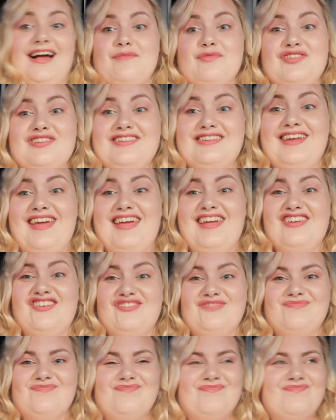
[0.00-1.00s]
I'm on
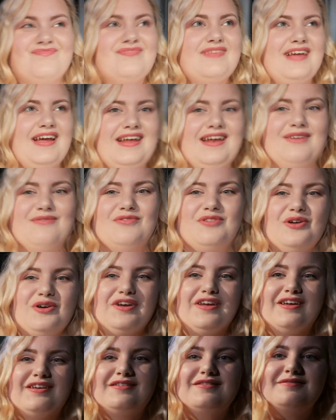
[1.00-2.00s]
stage and I'm
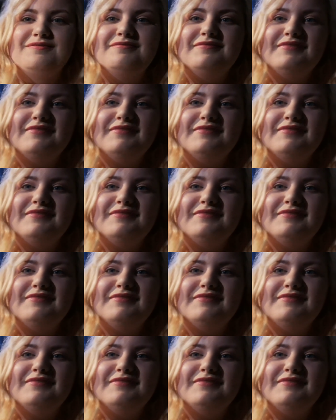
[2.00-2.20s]
vlogging.